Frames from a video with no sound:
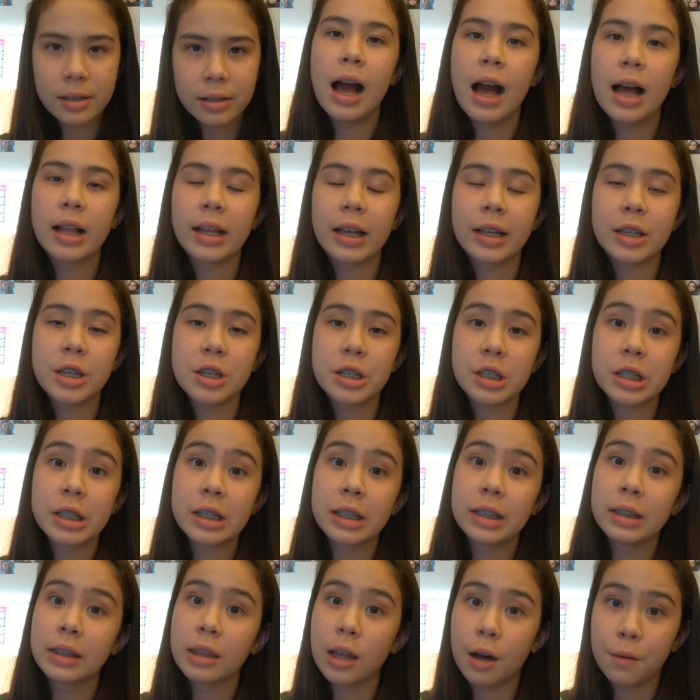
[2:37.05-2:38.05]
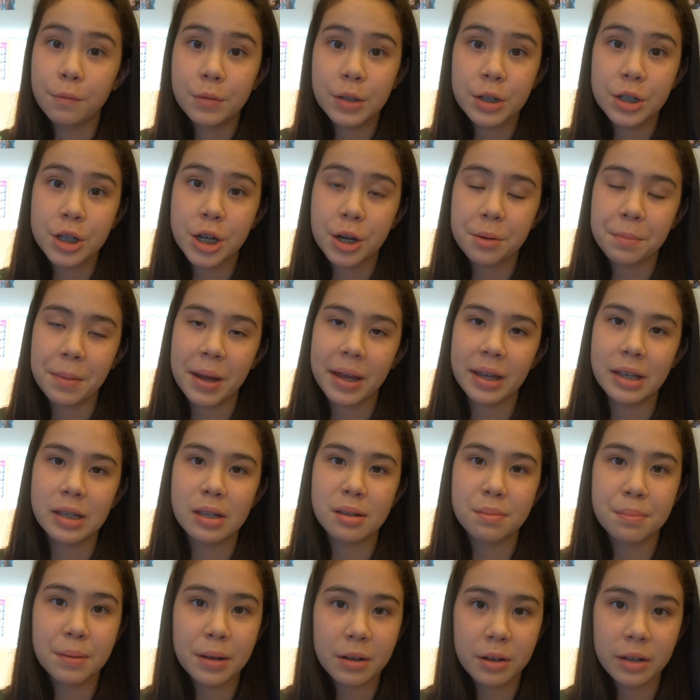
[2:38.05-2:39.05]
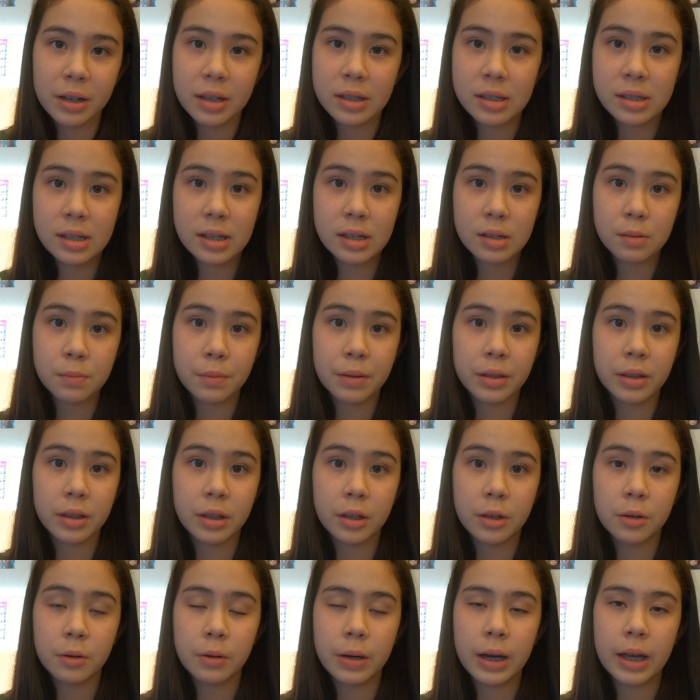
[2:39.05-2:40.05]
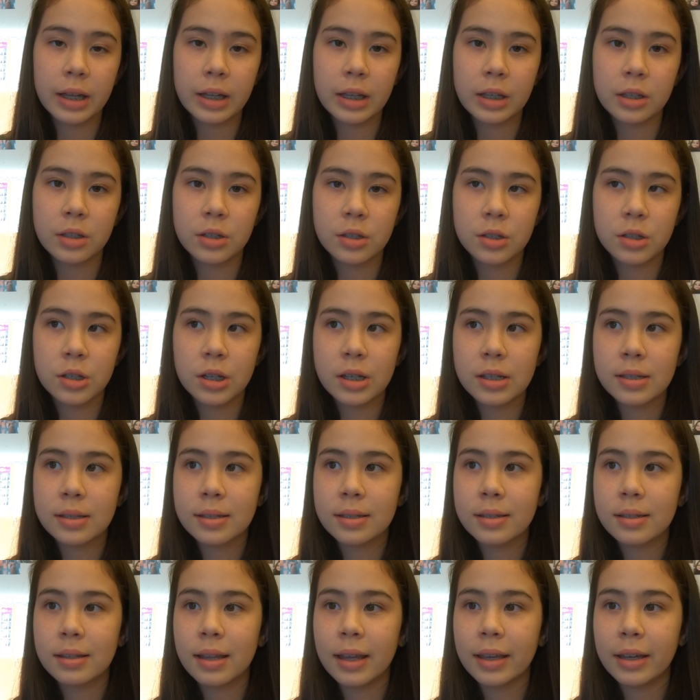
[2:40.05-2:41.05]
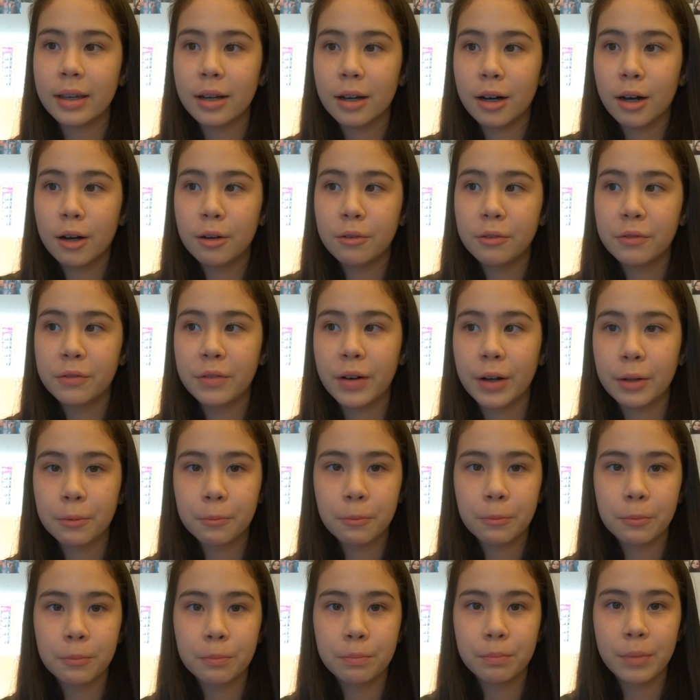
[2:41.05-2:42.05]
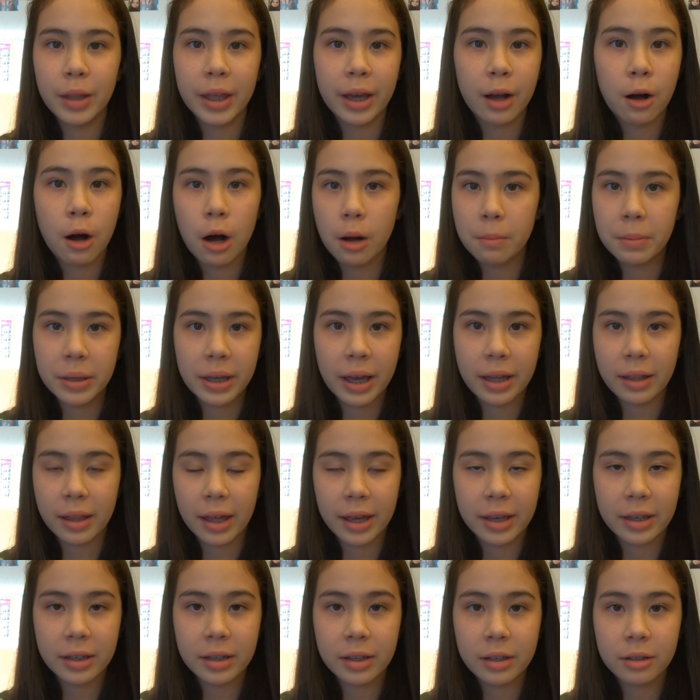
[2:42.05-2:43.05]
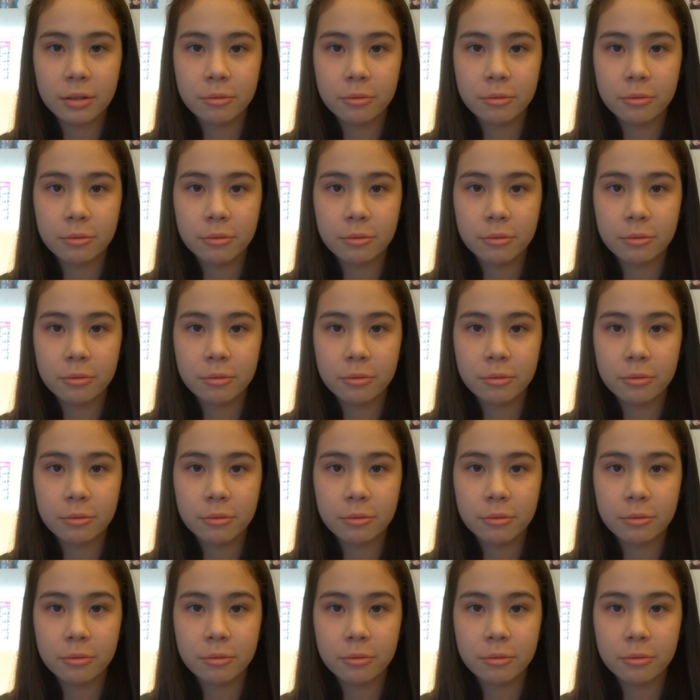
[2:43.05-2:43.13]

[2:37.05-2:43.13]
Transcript: And I just love to share my experiences with you, and it's just like a fun hobby I like.